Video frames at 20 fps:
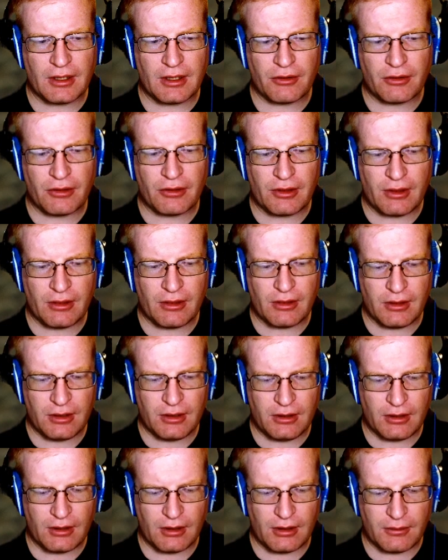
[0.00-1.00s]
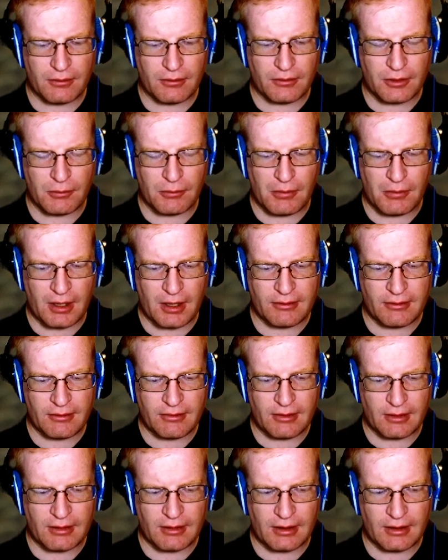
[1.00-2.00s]
other than the mods
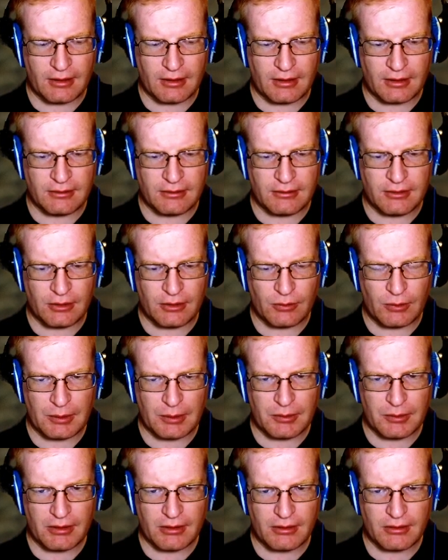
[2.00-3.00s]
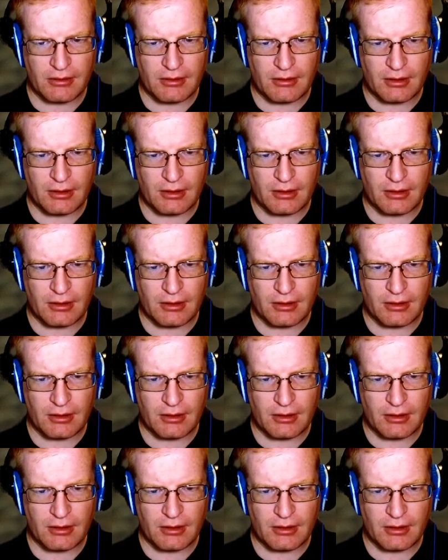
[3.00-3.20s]
that they then did away with,